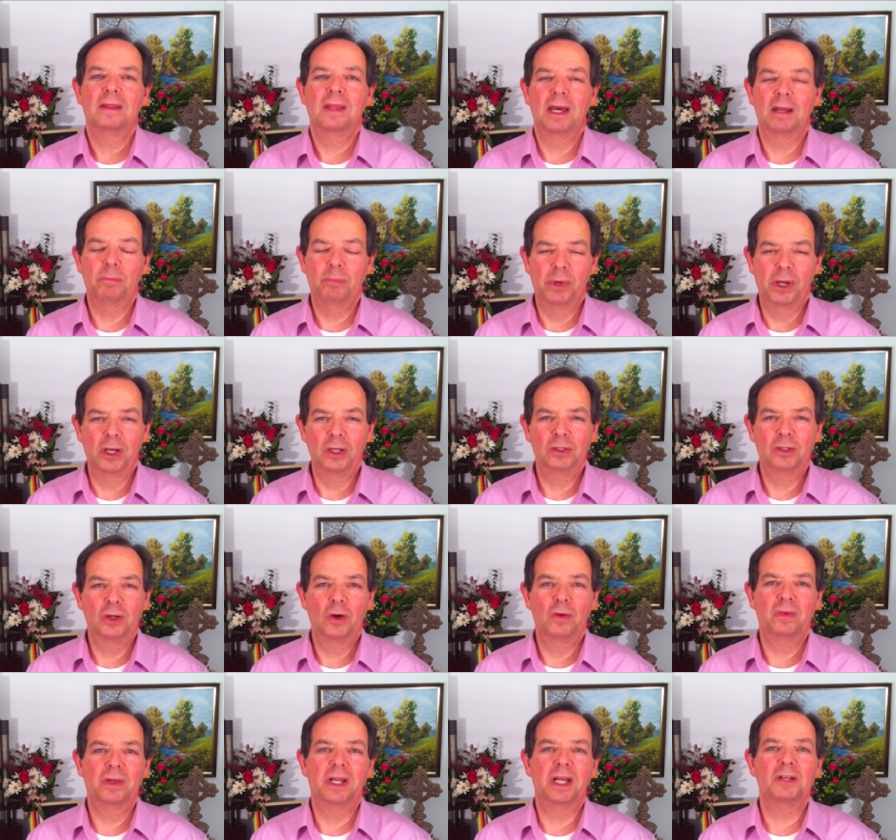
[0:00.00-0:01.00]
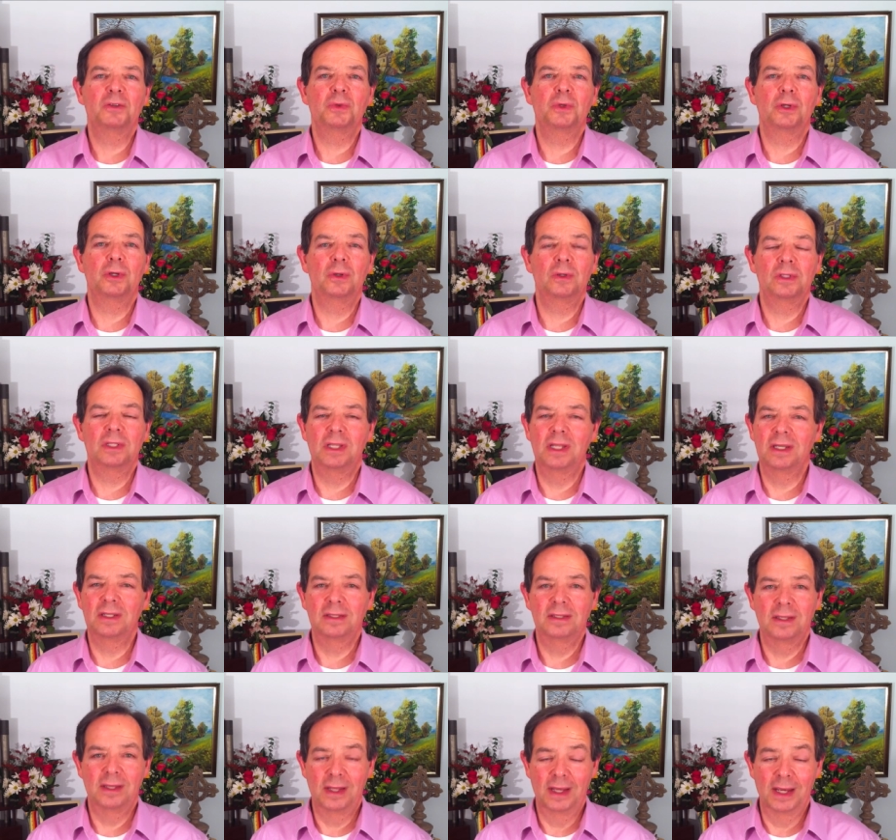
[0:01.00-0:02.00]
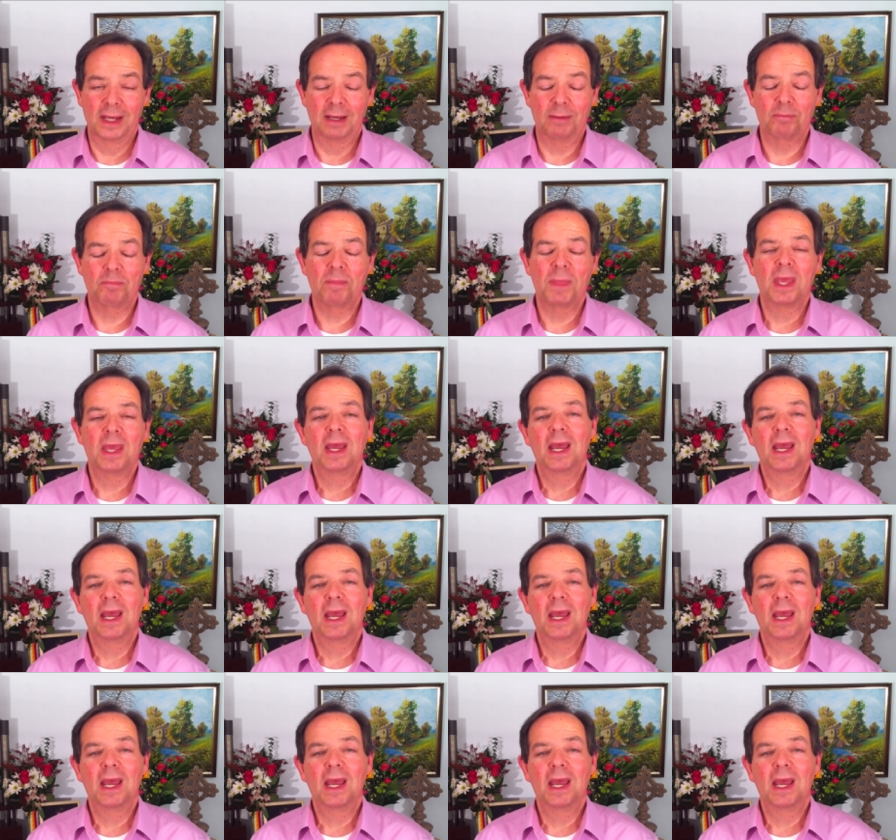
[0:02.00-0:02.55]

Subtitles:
that Beethoven introduced this theme.